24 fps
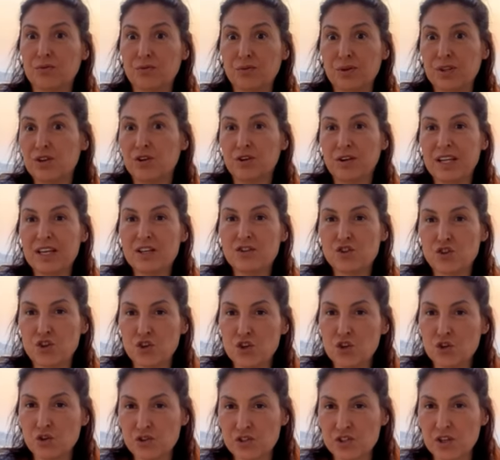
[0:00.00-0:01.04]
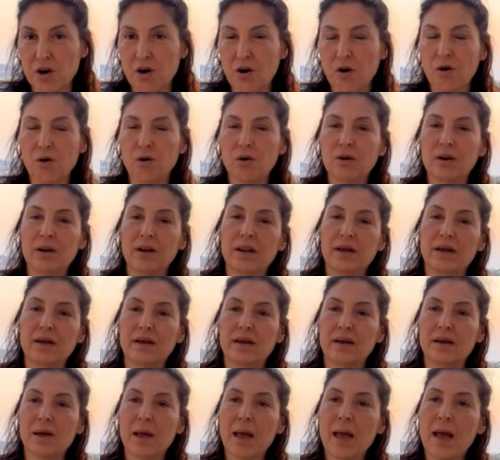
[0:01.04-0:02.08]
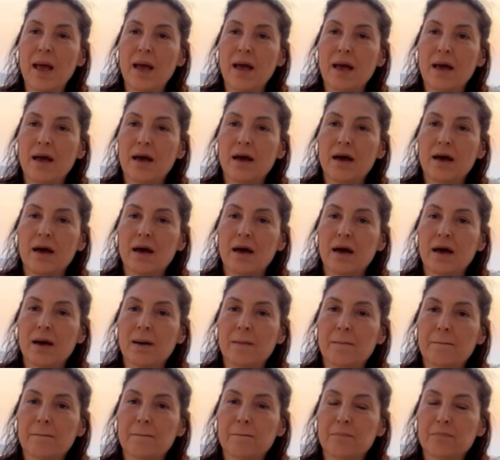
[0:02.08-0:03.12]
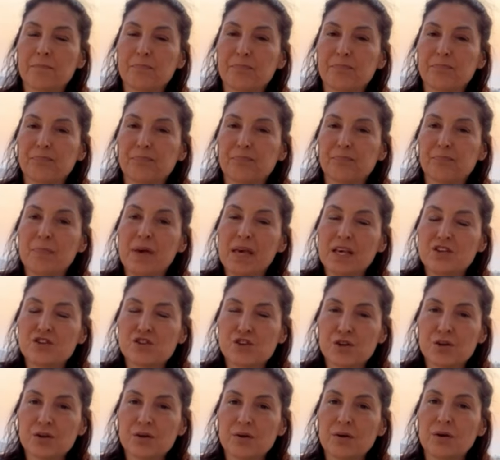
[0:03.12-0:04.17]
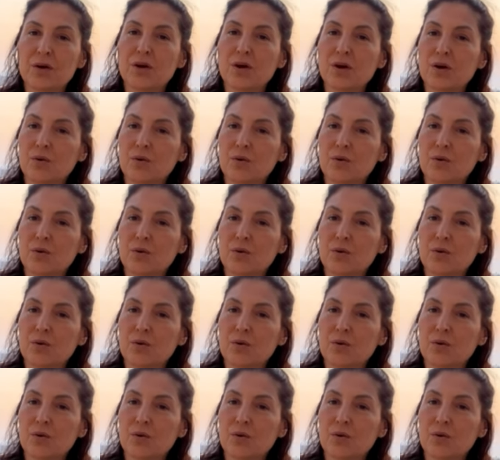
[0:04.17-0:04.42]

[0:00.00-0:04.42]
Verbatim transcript: we don't need to use the whole uh, um, mixture.